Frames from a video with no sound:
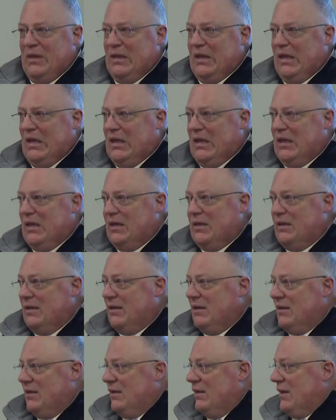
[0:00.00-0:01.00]
And
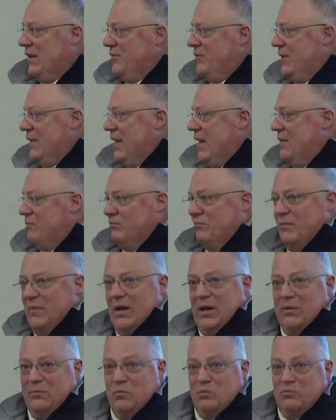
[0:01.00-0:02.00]
I think I'm,
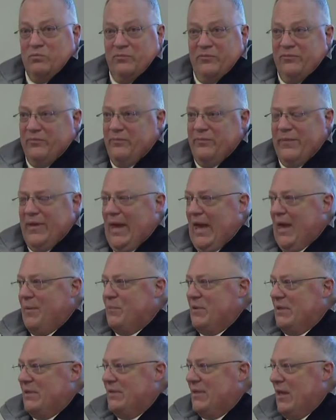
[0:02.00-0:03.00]
I'm
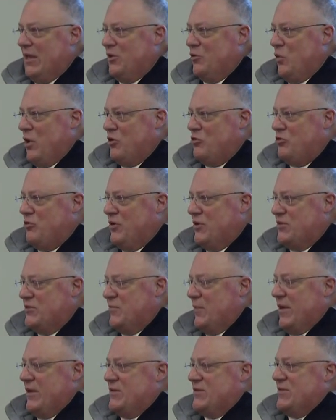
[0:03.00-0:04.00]
happy to take questions
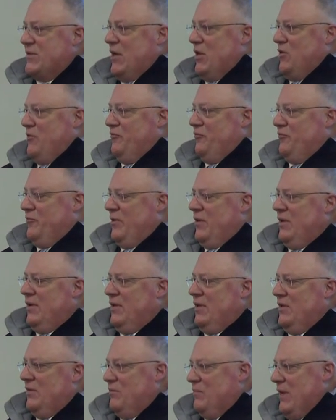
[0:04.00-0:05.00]
myself,
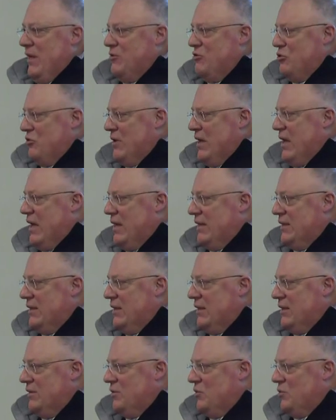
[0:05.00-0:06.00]
Major
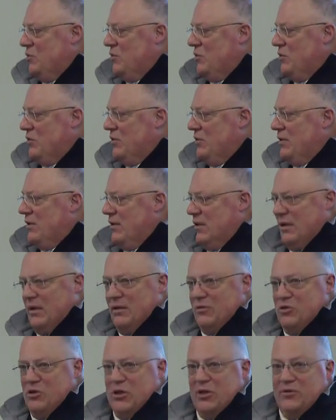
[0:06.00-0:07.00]
Gagne, or uh,
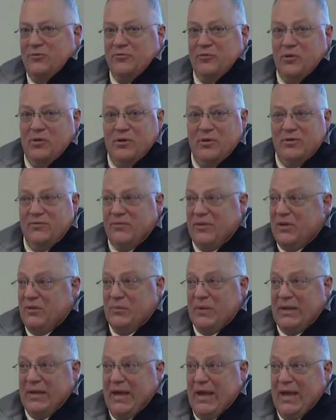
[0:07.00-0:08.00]
Jennifer, if
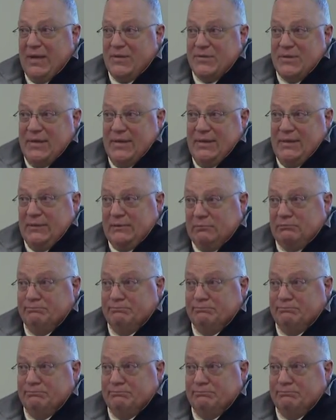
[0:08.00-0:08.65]
anybody has any